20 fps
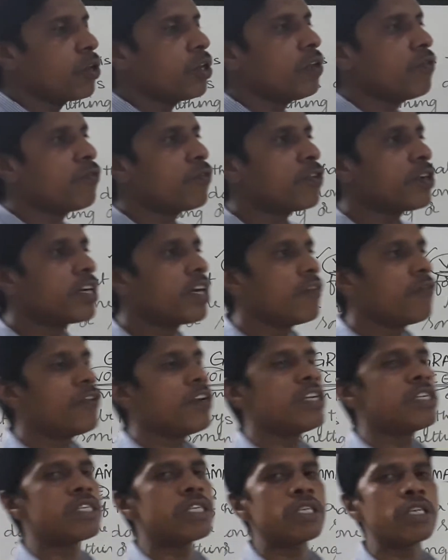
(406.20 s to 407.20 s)
about
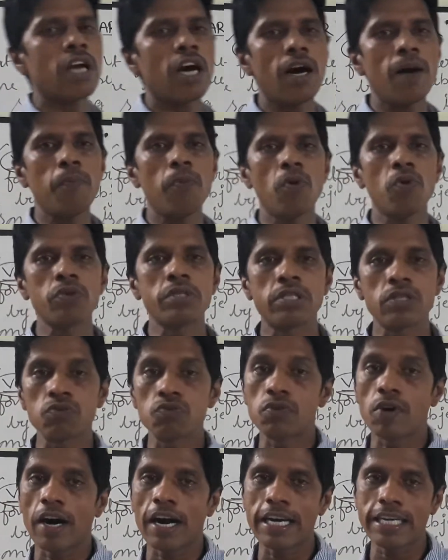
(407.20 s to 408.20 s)
voice.
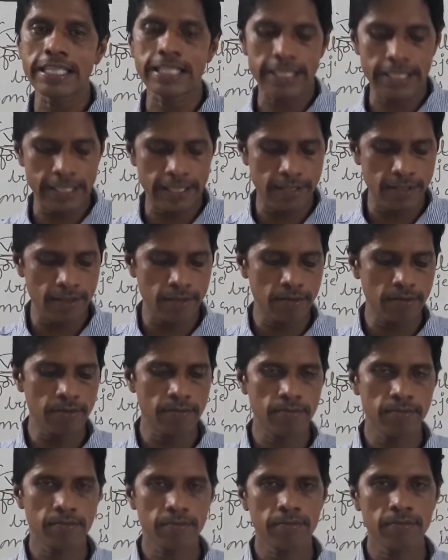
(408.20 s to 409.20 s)
I hope
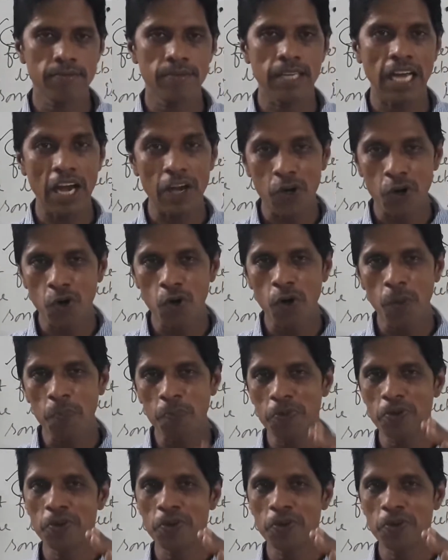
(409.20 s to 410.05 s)
you got it,